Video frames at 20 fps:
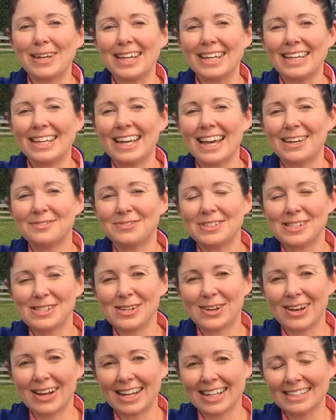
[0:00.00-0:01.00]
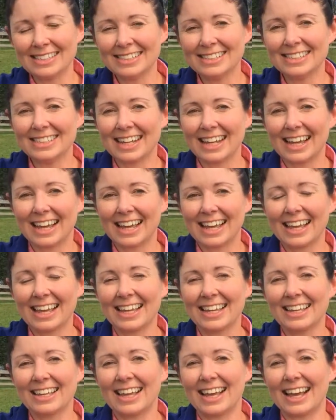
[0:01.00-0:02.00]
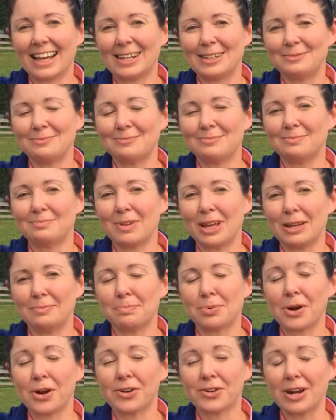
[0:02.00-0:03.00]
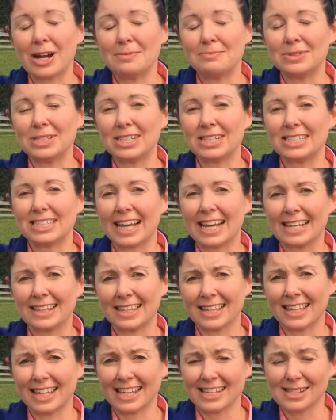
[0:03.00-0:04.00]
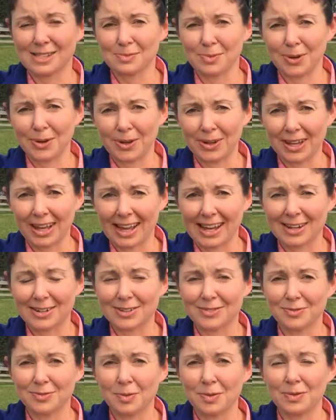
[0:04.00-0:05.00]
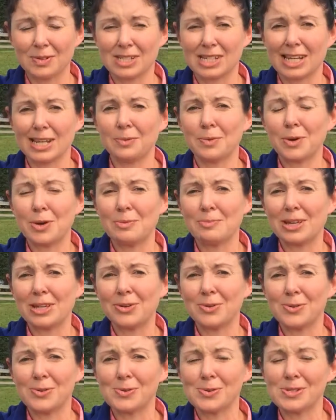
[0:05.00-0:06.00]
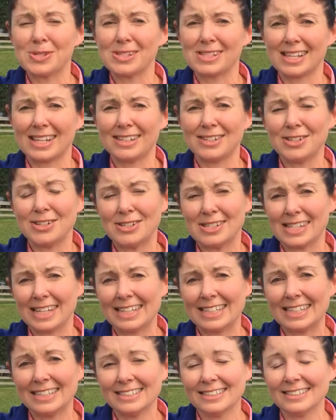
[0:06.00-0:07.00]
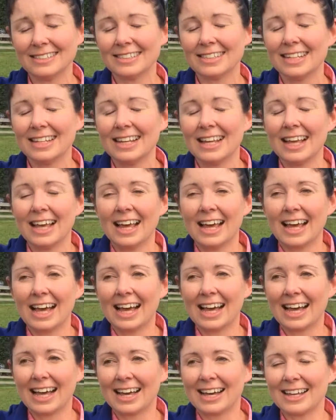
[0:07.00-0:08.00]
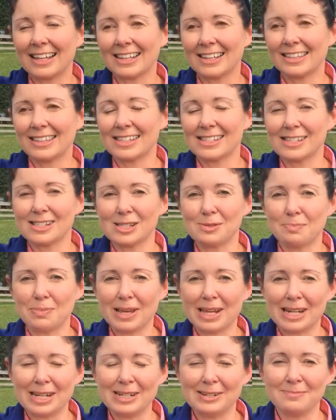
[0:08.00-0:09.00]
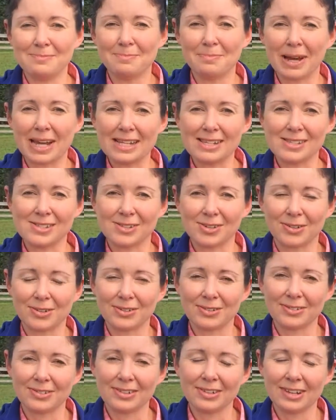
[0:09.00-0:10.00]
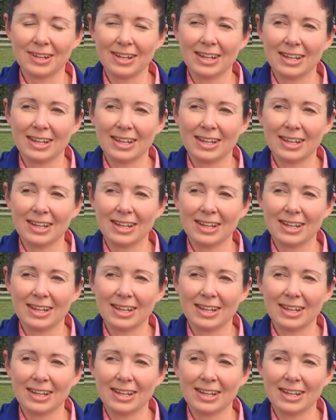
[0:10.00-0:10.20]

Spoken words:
We have designed a program to take the guesswork out of deworming your horses in New Zealand. This has been based on